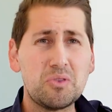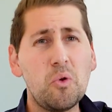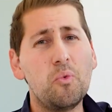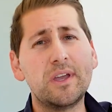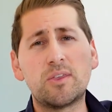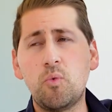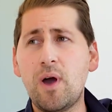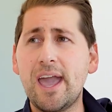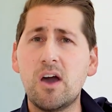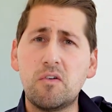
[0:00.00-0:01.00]
with
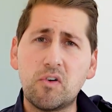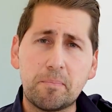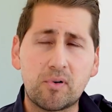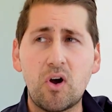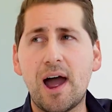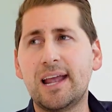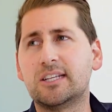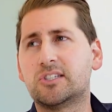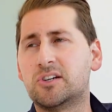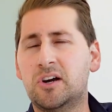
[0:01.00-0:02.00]
way
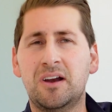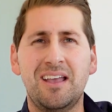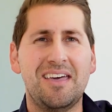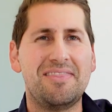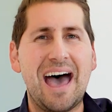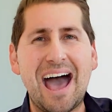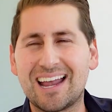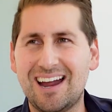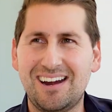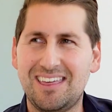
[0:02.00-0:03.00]
overpriced or
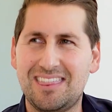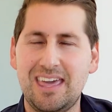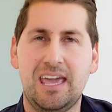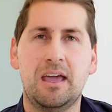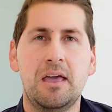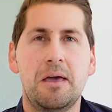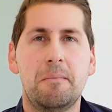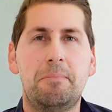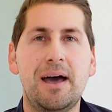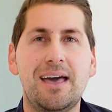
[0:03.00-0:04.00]
that kind of thing.
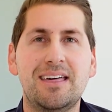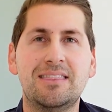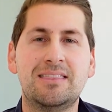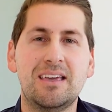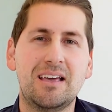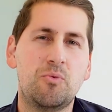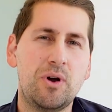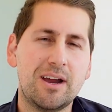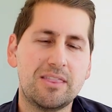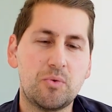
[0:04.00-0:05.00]
But
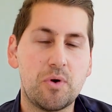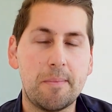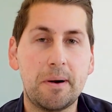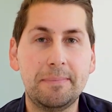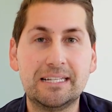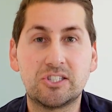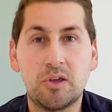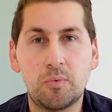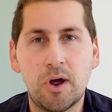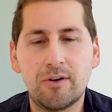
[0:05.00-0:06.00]
where the rubber meets
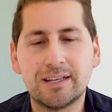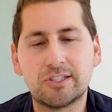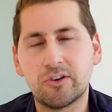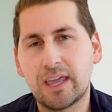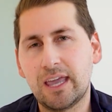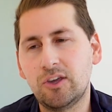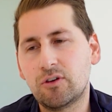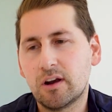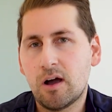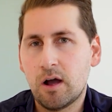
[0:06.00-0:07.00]
the road is, okay, you
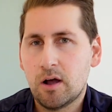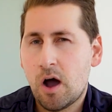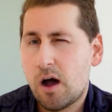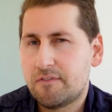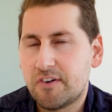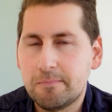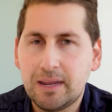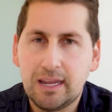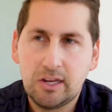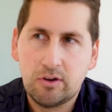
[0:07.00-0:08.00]
could offer
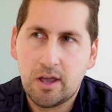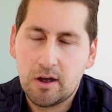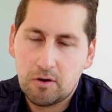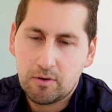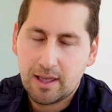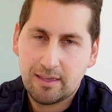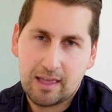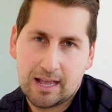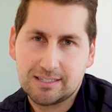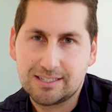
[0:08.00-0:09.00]
me,
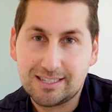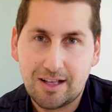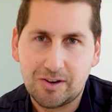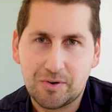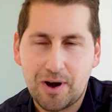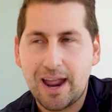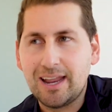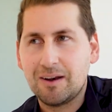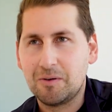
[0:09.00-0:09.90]
as a seller, right,